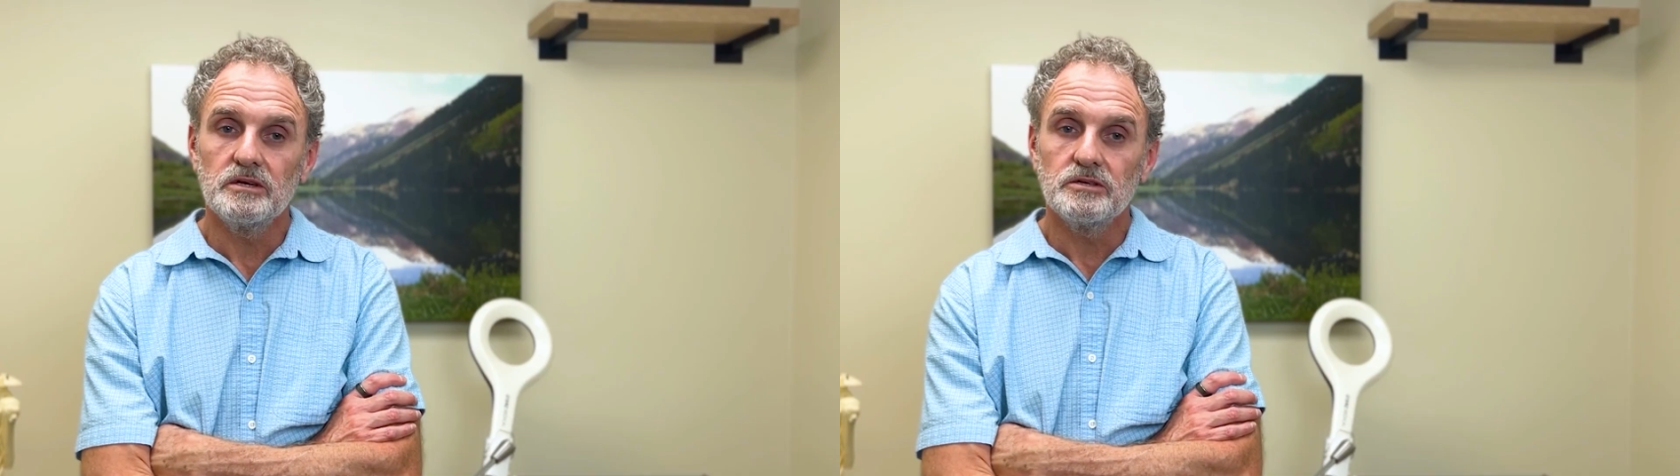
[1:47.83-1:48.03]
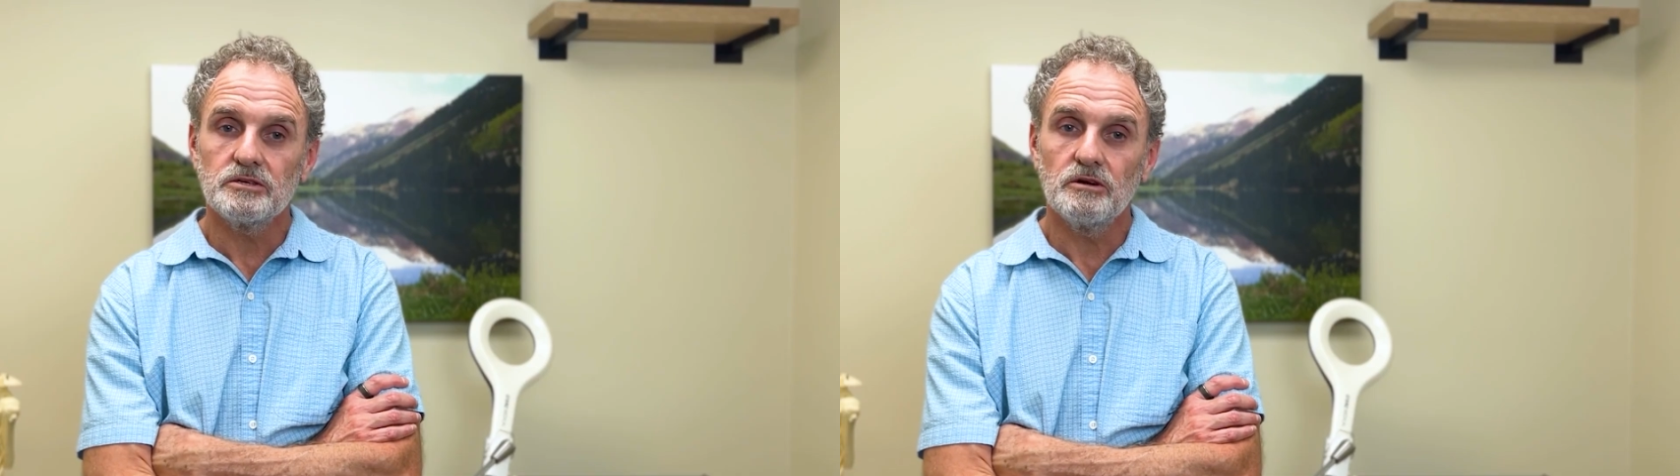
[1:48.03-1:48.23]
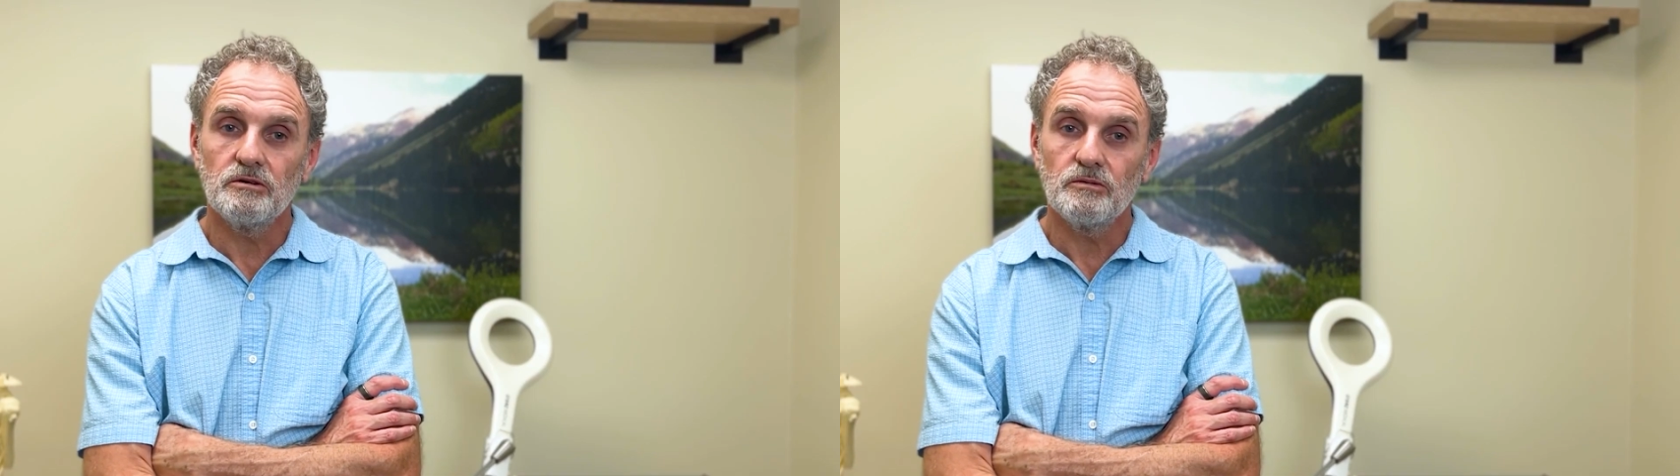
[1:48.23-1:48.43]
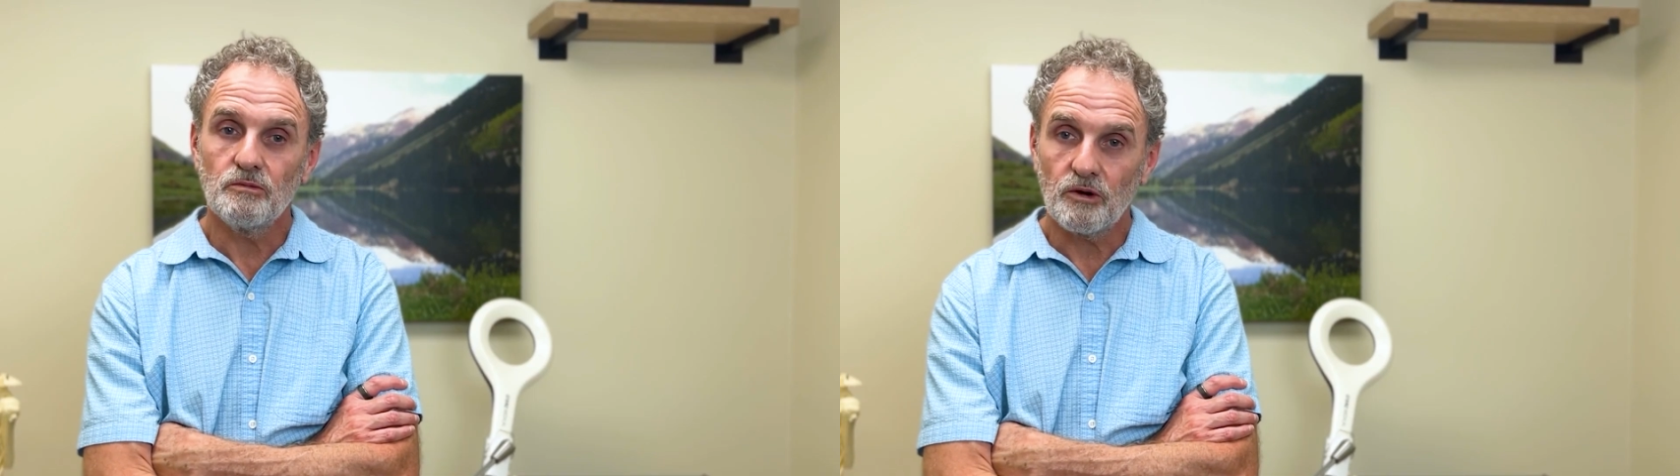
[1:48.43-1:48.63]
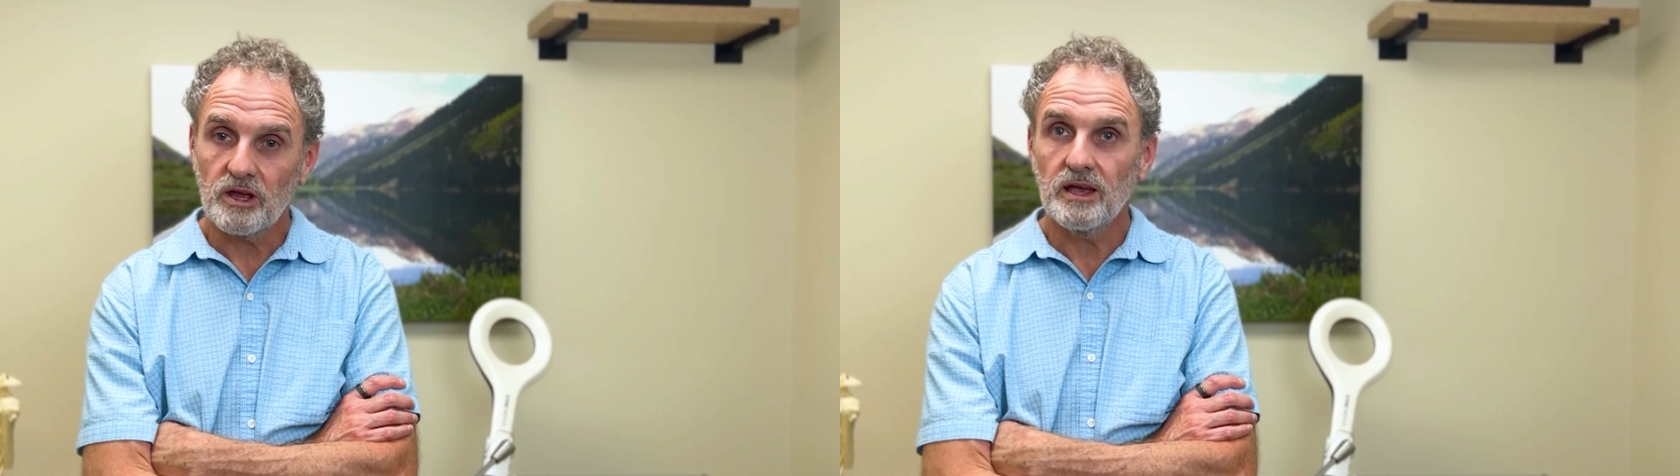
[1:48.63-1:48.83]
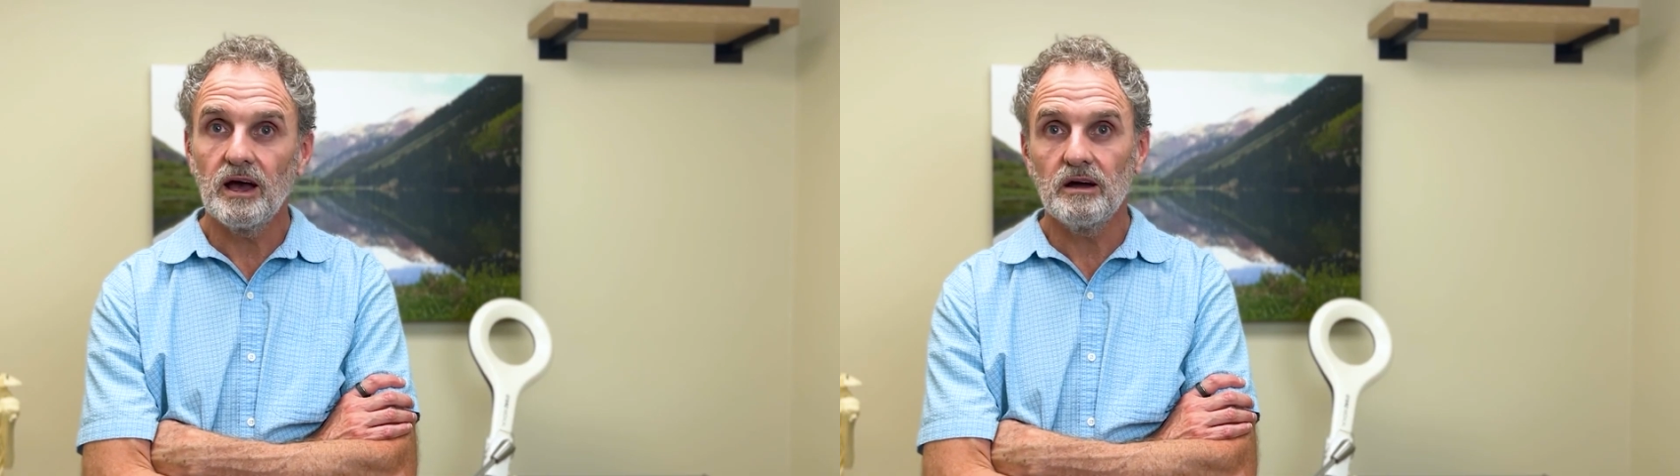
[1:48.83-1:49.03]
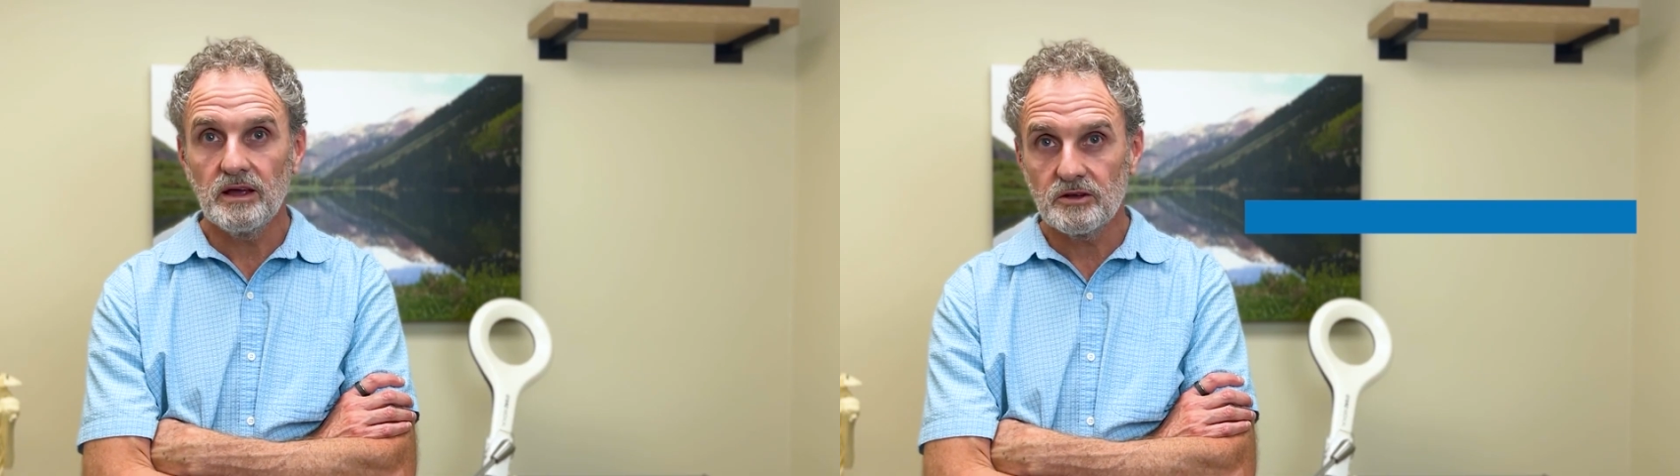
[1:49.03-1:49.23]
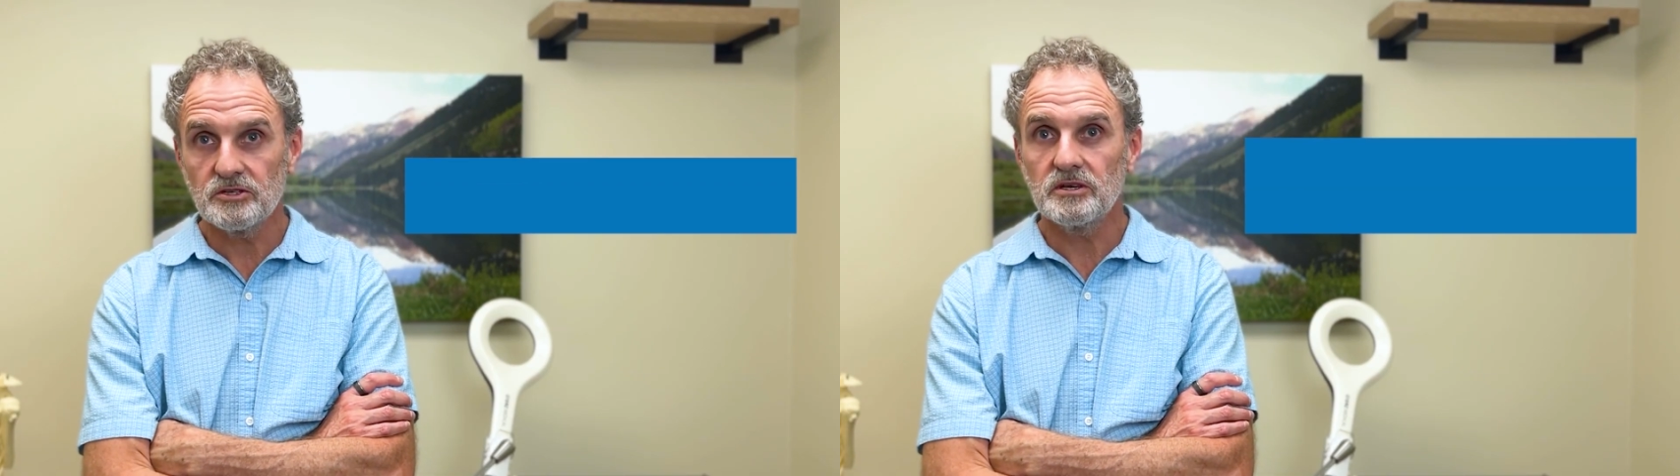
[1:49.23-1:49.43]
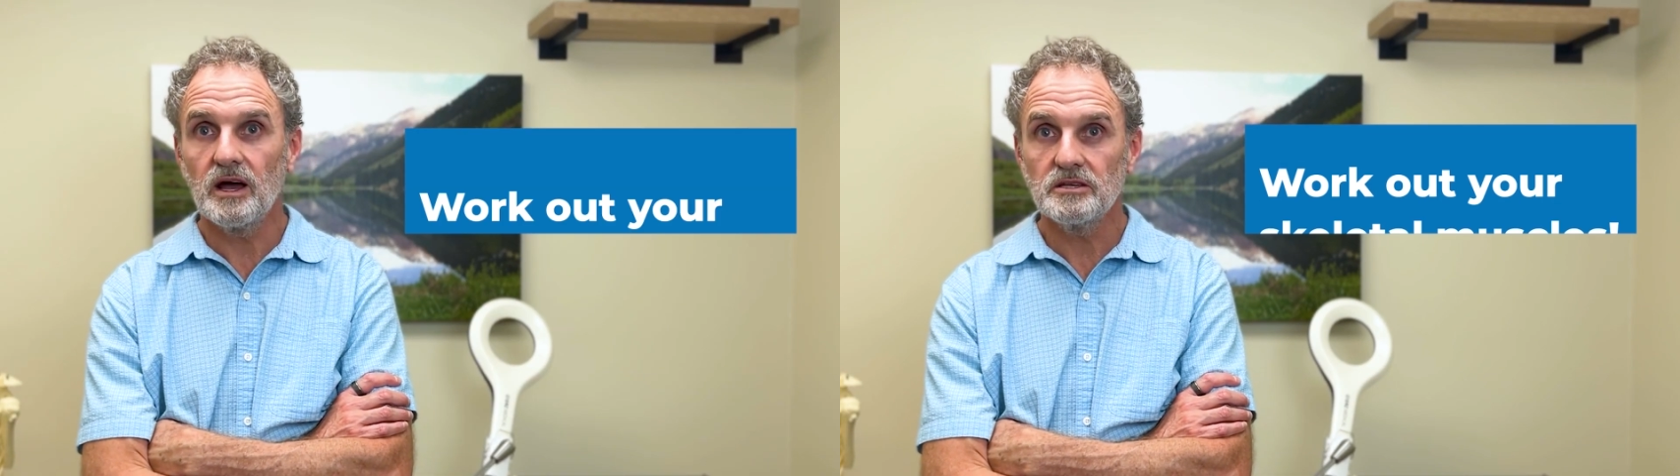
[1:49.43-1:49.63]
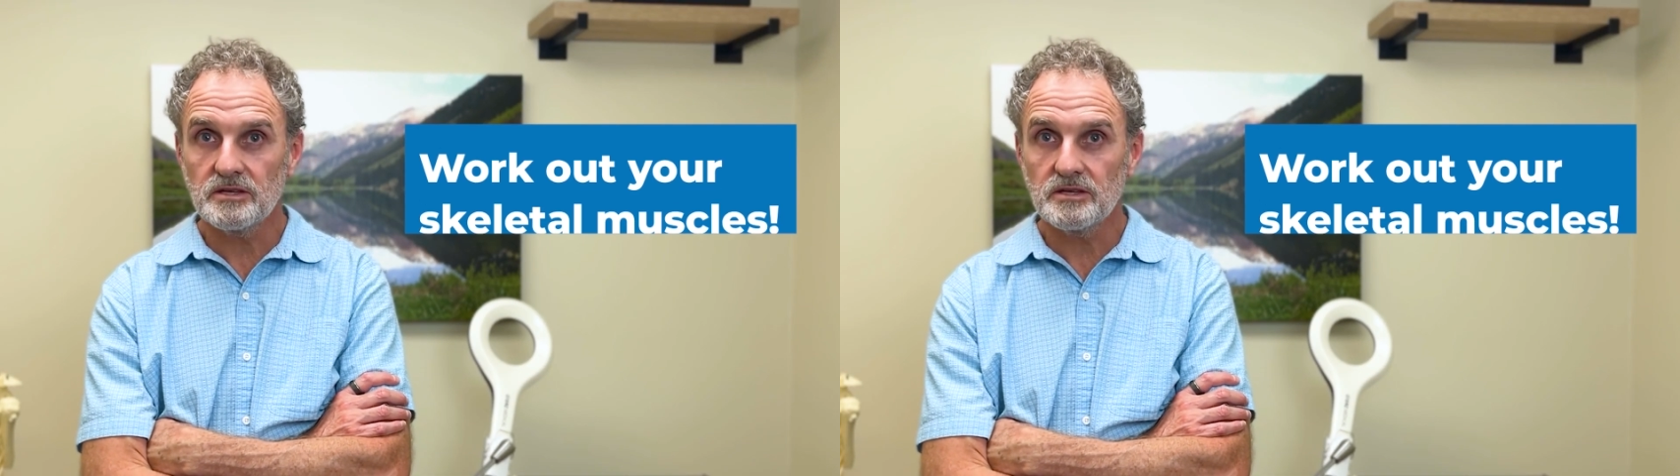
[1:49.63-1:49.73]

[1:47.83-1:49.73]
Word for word: So working out, exercise,